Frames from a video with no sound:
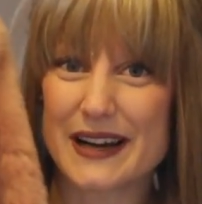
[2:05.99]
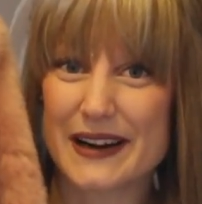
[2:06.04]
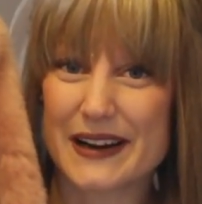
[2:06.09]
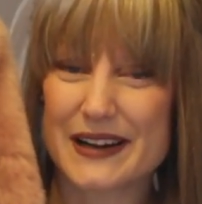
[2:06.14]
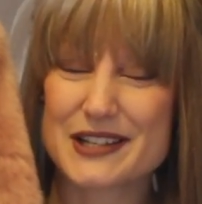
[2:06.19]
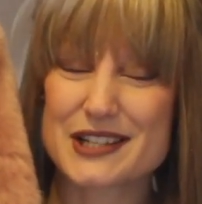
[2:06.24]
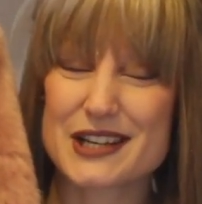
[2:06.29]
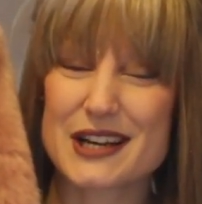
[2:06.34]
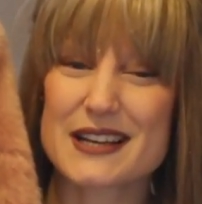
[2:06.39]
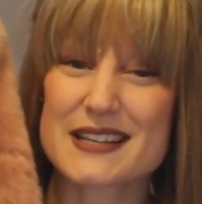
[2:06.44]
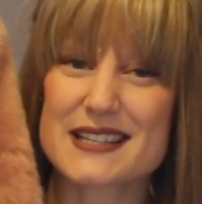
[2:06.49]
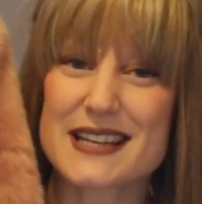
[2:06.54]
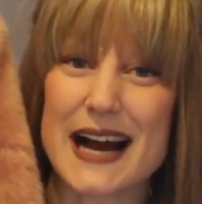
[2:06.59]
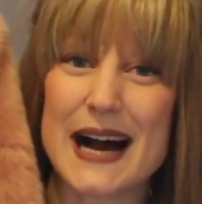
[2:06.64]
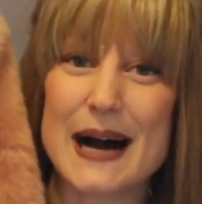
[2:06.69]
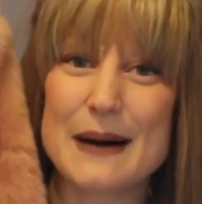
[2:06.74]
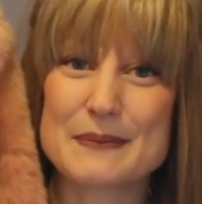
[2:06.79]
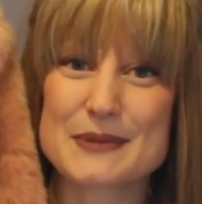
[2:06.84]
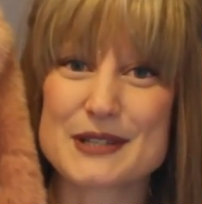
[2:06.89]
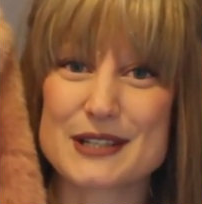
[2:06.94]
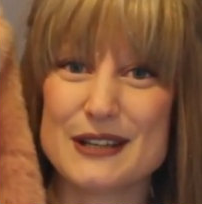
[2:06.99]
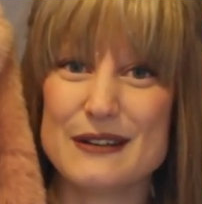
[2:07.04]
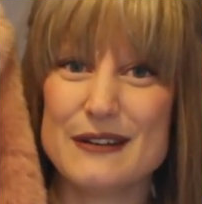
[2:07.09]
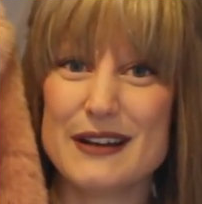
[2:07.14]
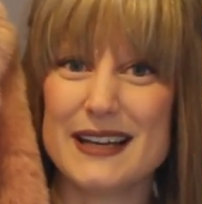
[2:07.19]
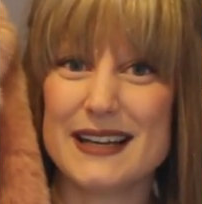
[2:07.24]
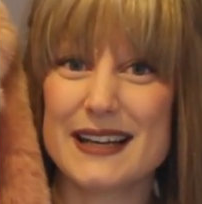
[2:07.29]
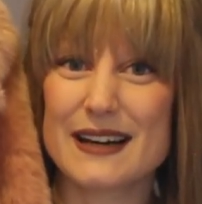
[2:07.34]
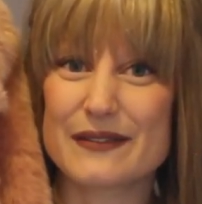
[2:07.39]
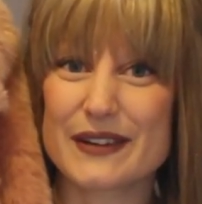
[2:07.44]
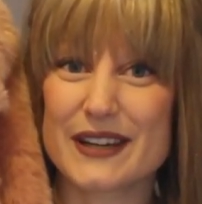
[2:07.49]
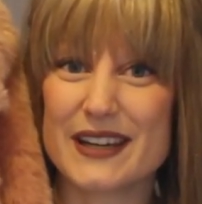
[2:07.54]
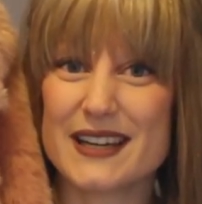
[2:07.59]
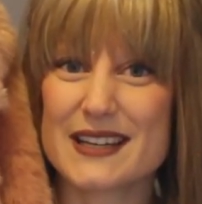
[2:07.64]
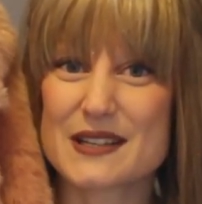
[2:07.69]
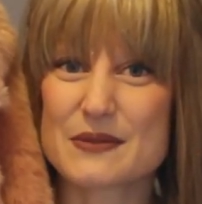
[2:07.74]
and I just absolutely love it.